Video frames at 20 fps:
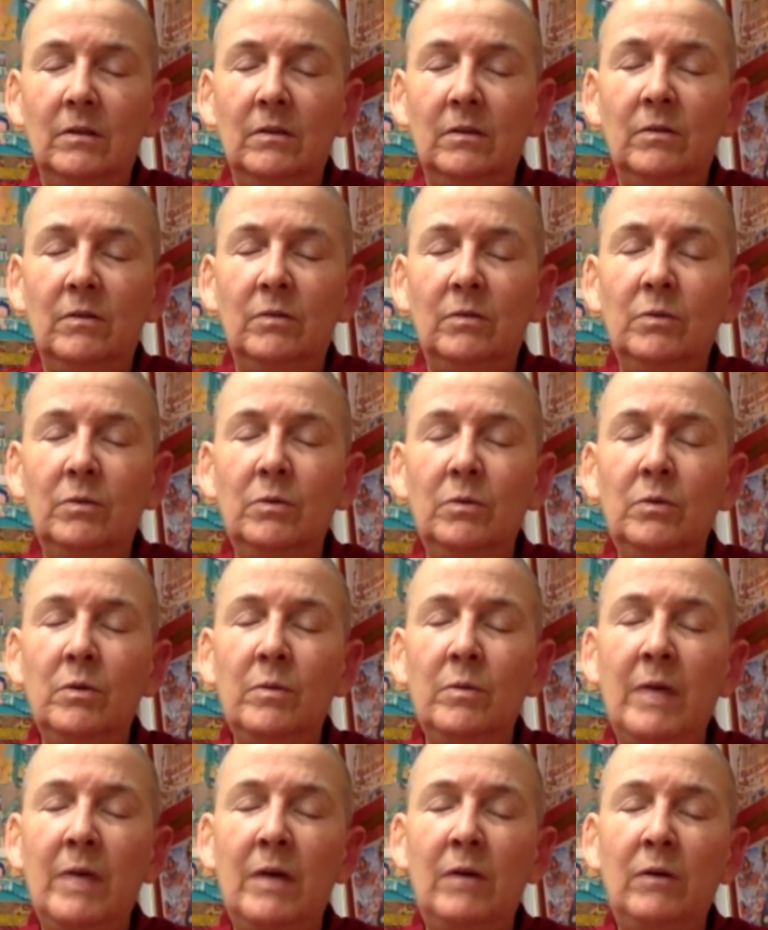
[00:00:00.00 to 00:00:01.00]
through the
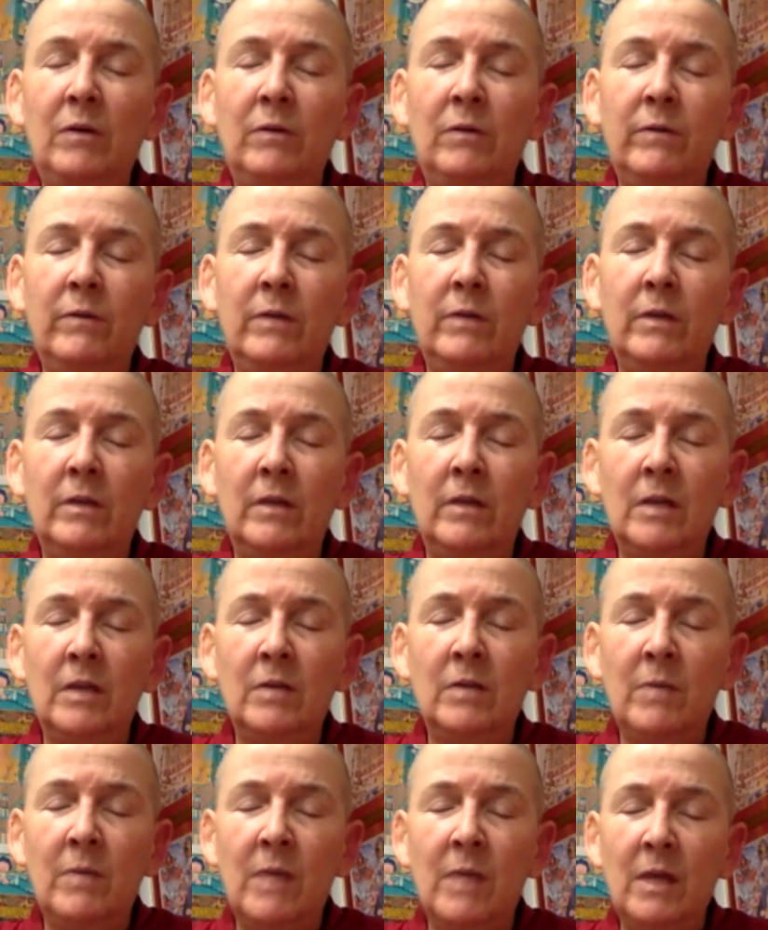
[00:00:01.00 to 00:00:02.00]
power of the
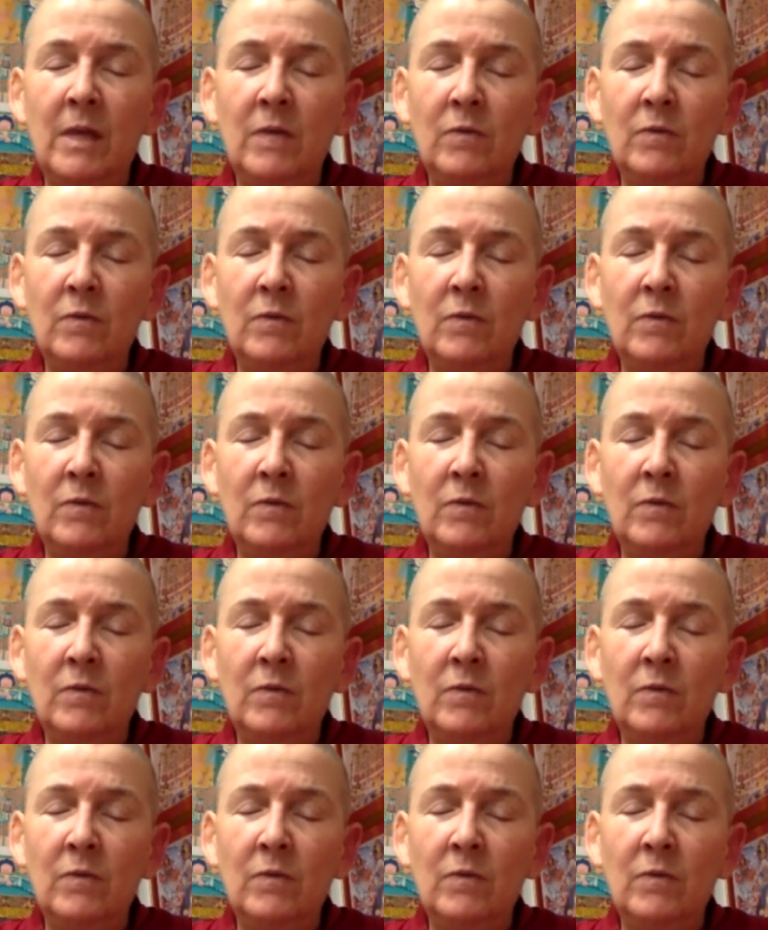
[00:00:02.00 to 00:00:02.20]
enlightened mind,